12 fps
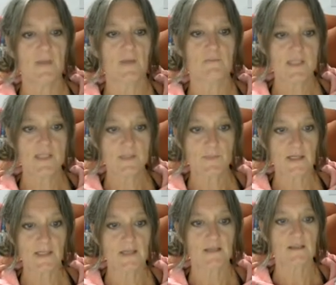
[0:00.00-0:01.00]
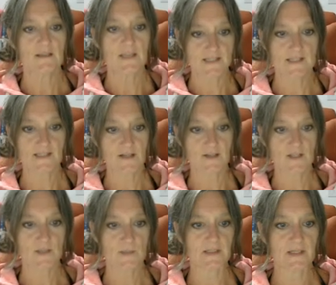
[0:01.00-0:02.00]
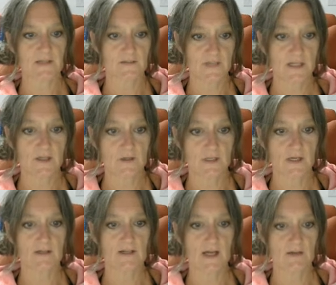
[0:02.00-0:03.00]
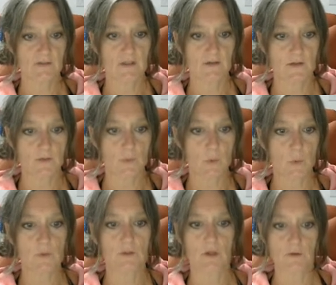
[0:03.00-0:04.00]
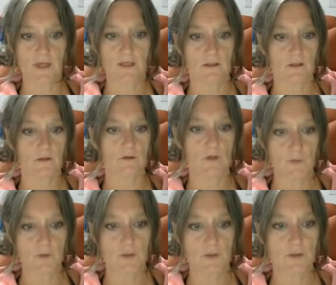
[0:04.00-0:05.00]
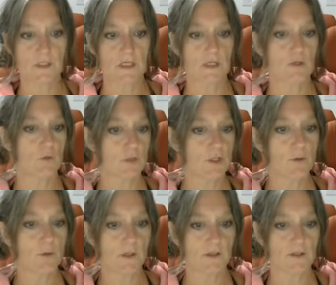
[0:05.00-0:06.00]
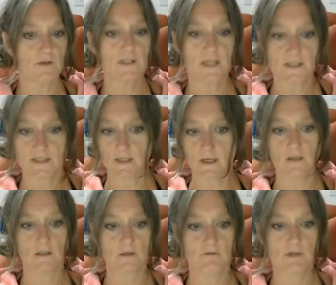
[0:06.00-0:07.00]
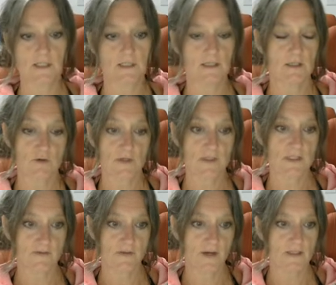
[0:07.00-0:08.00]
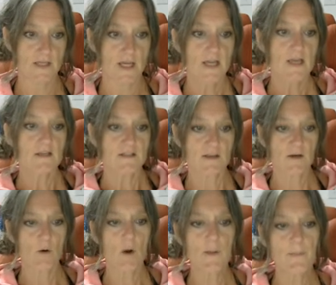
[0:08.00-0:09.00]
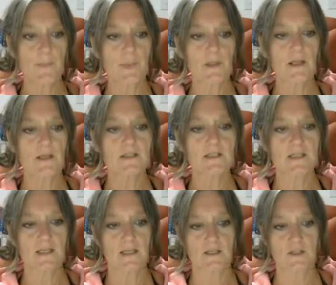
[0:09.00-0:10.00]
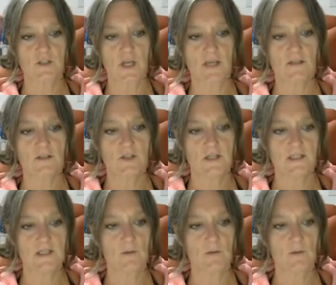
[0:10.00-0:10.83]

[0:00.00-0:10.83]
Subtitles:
Mr. Birling, yes, sit down, Inspector. Thank you, sir. Have a glass of port. No, thank you. I'm on duty. You're new, aren't you? Yes, sir. And you recently transferred. So they're quite blunt exchanges.